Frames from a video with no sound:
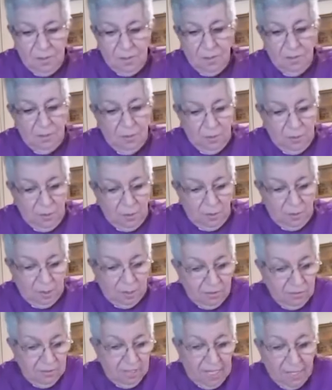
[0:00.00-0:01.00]
So
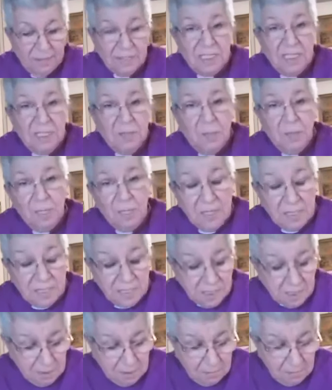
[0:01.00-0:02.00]
you are a
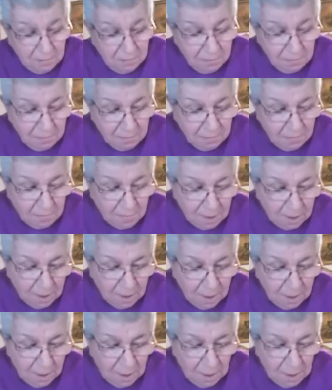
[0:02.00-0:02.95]
grounded person,